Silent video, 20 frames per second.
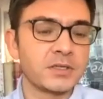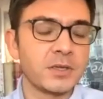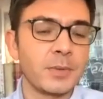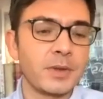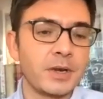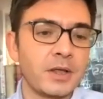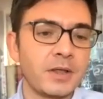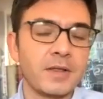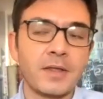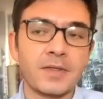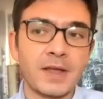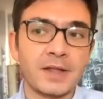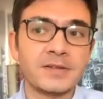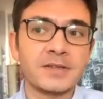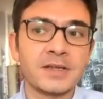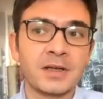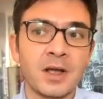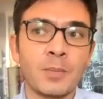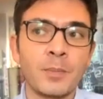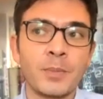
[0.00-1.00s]
I mean, that's
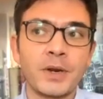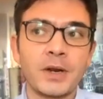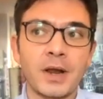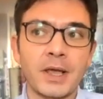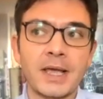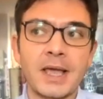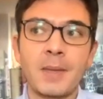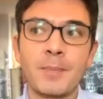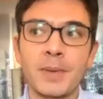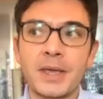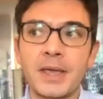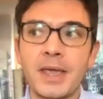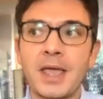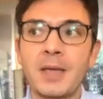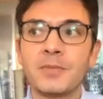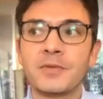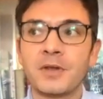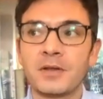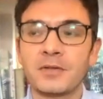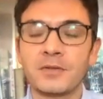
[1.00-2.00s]
a company like Epic
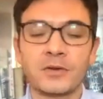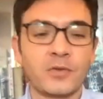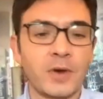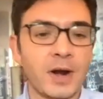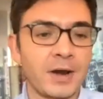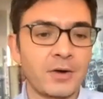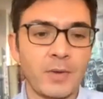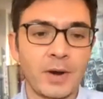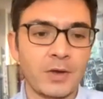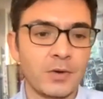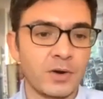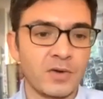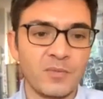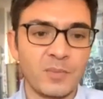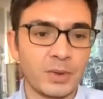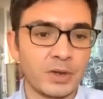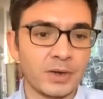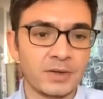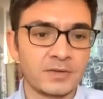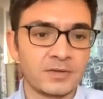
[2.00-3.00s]
Games that has a track record of
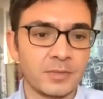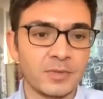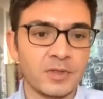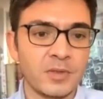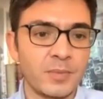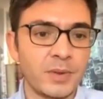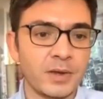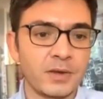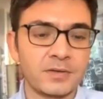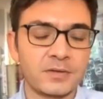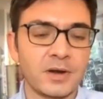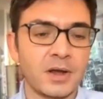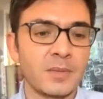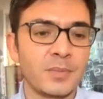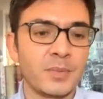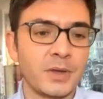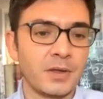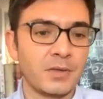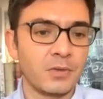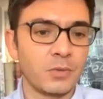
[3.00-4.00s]
building some of the biggest
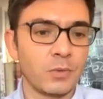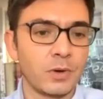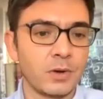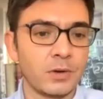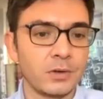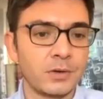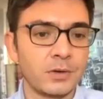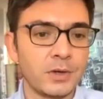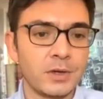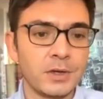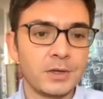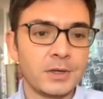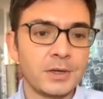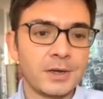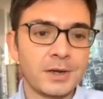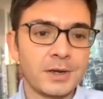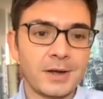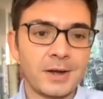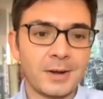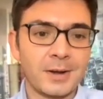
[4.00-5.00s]
IP in the world.
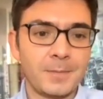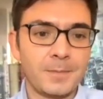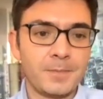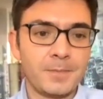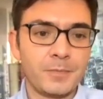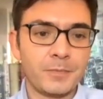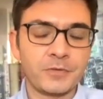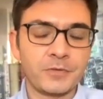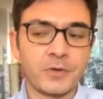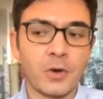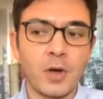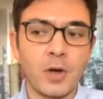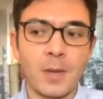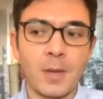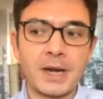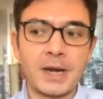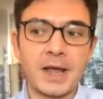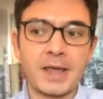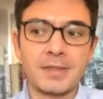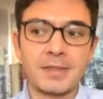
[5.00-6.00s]
So, I
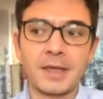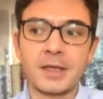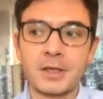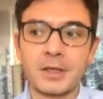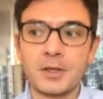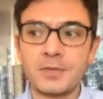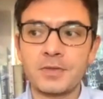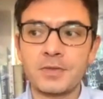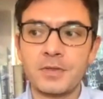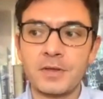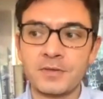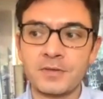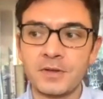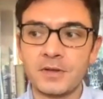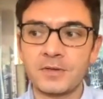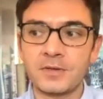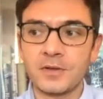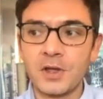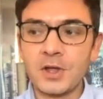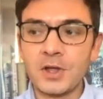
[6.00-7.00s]
mean, I think this is